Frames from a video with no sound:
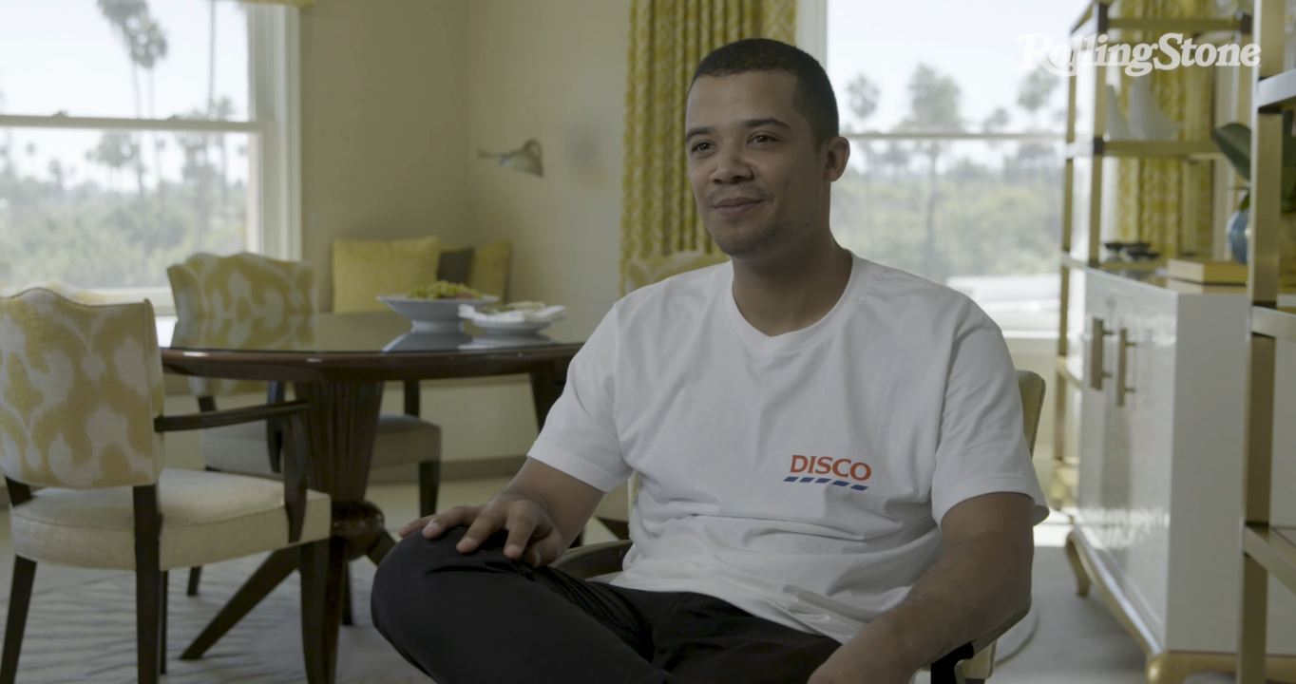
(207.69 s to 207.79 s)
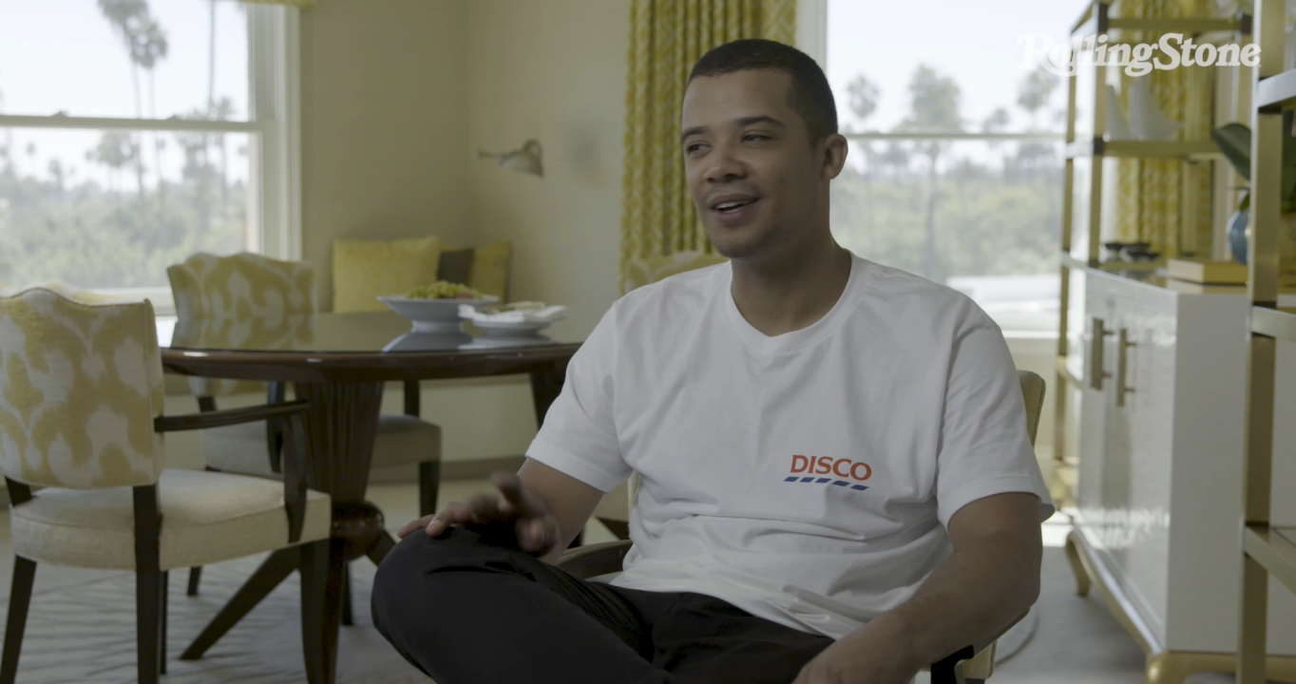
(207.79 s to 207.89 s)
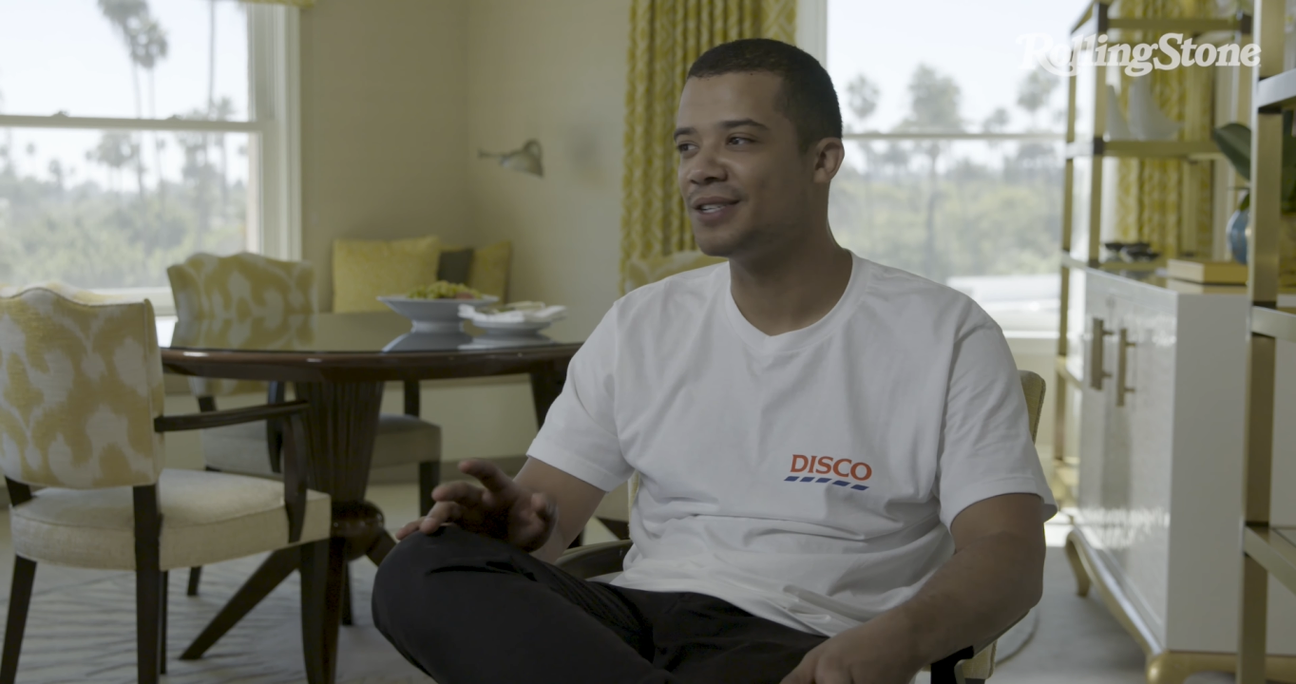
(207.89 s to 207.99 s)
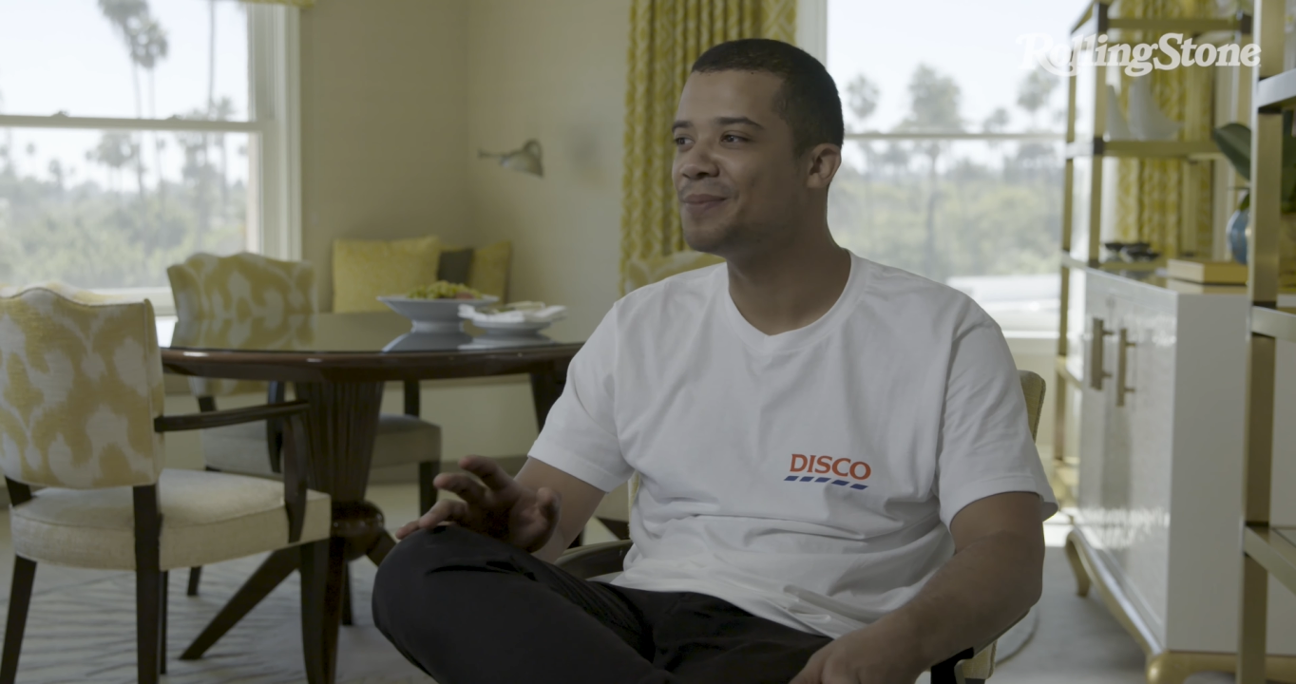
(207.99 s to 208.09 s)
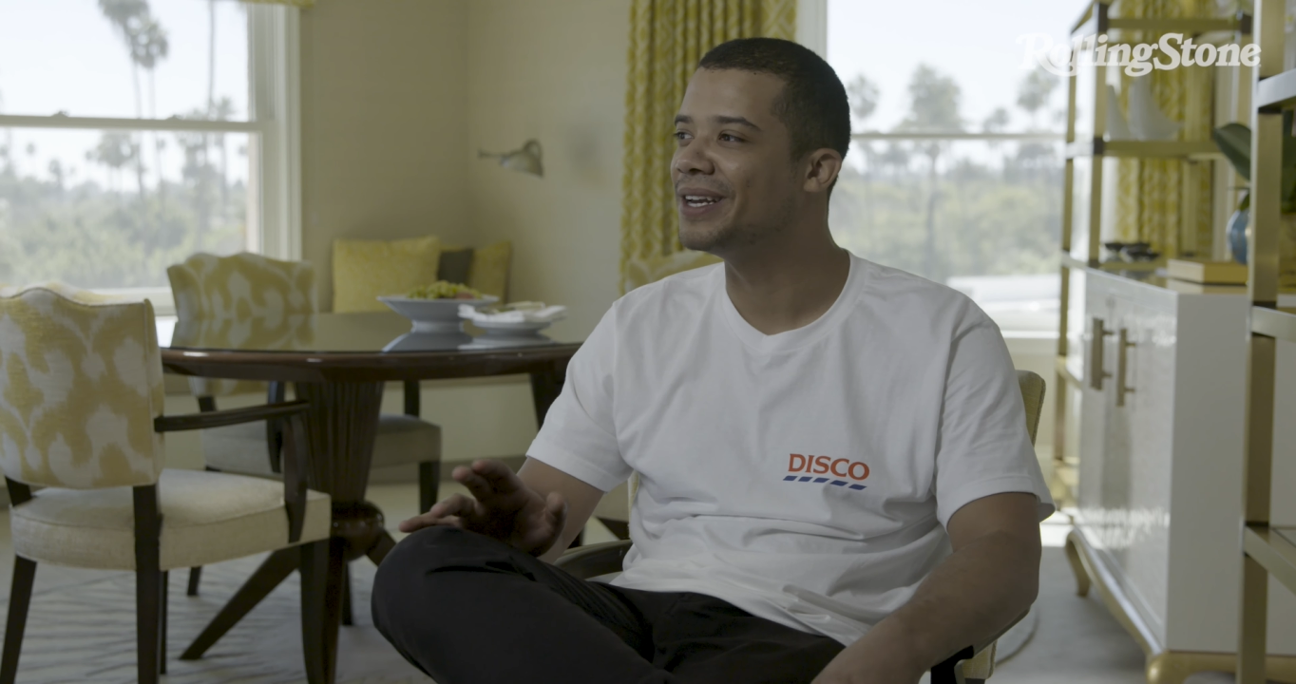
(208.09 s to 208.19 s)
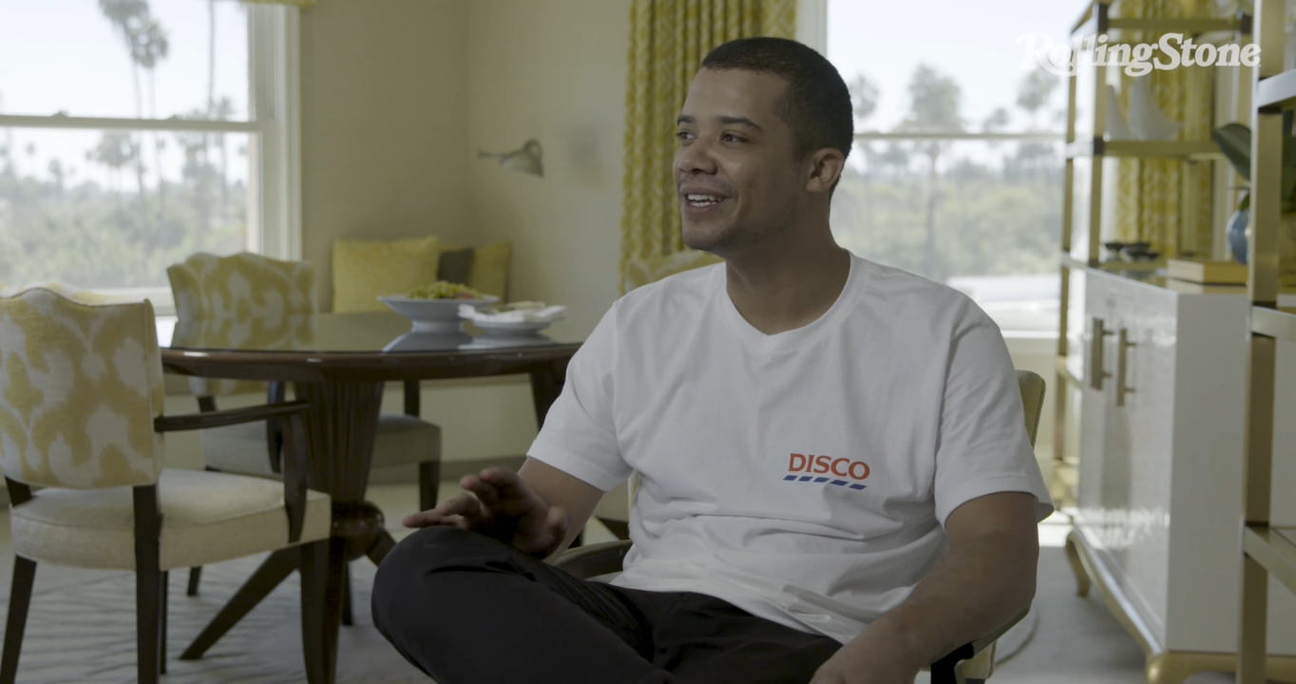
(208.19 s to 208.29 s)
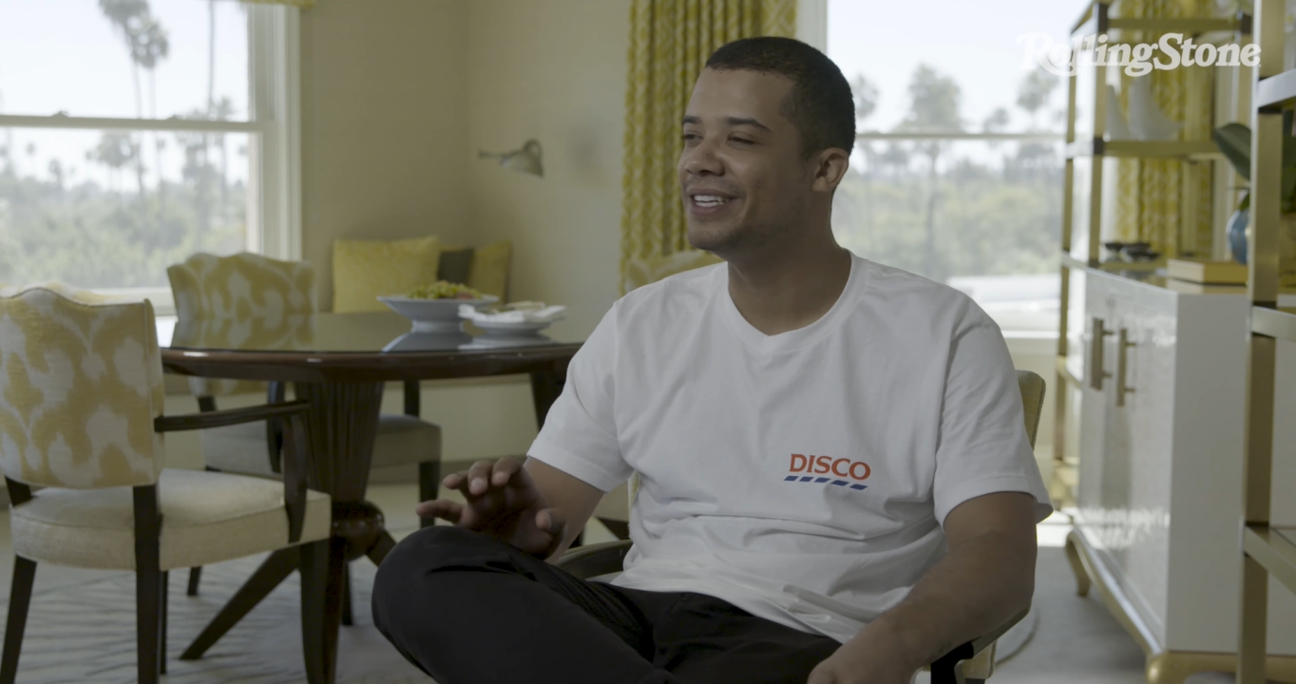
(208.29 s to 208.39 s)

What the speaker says: I spent a